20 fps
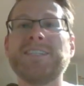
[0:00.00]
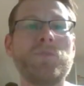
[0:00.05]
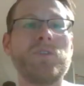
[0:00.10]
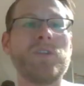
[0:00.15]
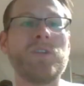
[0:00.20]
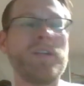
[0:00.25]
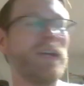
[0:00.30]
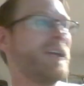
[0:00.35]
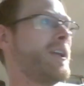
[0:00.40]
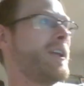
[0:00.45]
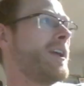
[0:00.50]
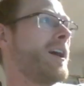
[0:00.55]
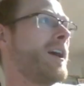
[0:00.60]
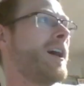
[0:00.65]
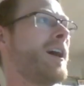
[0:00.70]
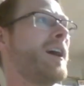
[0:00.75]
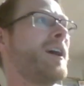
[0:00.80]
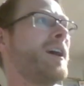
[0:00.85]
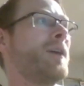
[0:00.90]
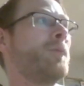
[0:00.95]
Today
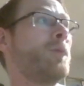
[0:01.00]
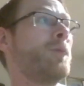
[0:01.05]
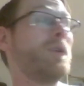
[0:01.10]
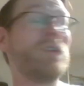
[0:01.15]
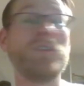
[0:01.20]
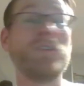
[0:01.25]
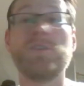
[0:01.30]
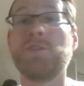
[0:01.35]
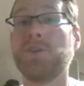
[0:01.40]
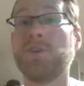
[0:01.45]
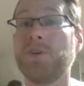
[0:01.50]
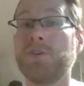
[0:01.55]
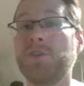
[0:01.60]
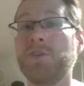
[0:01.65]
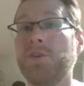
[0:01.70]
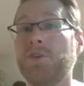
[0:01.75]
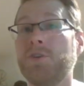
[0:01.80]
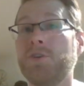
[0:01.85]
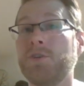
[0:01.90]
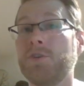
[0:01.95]
I wanted to talk
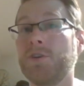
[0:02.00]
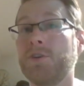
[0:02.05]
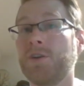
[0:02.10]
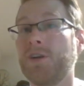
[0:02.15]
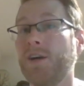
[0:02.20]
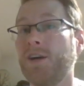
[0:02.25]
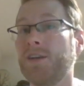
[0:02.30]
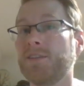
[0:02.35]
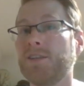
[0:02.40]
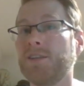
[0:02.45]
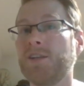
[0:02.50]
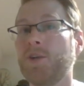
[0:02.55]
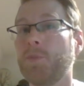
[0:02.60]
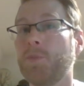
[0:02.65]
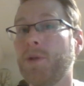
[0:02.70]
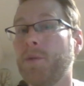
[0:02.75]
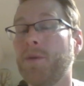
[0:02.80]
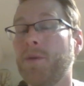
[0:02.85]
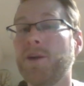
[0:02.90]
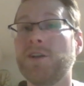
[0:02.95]
to you guys a little
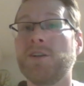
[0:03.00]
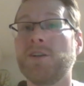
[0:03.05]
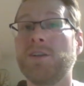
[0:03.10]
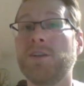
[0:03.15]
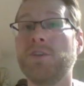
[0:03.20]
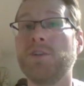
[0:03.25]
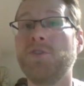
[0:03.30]
bit about a